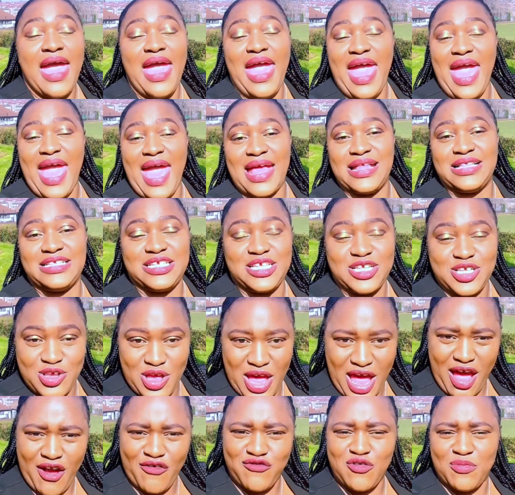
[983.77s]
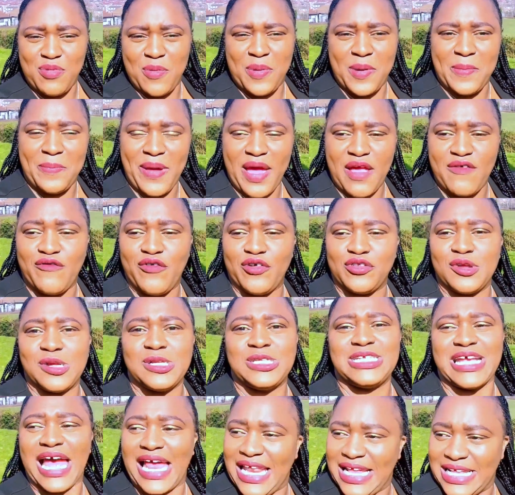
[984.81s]
and you have to be prepared for those
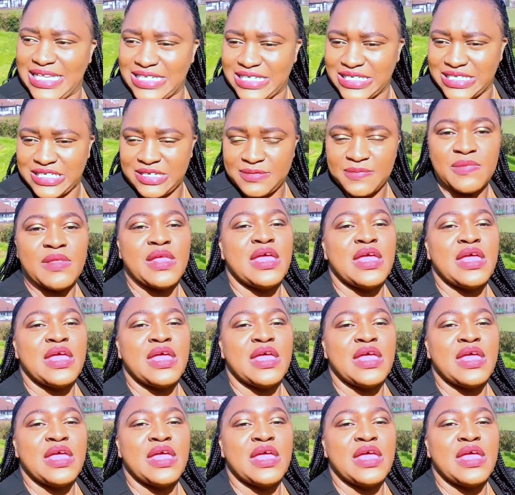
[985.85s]
challenges.